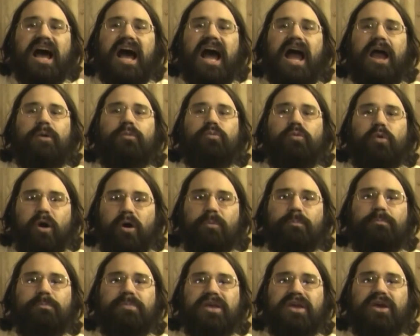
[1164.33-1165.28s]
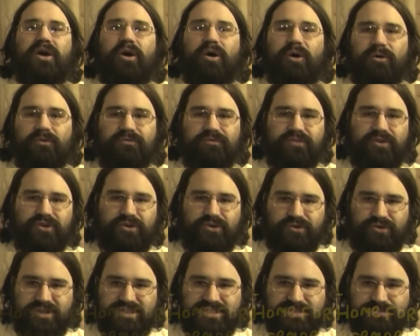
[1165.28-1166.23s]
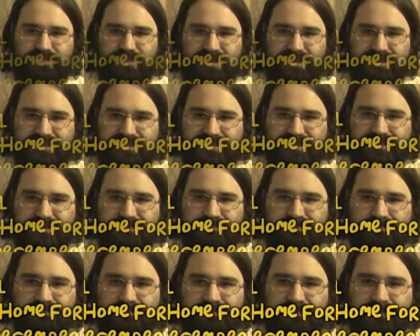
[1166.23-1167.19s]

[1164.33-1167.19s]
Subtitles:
I Won't Be Home for Christmas.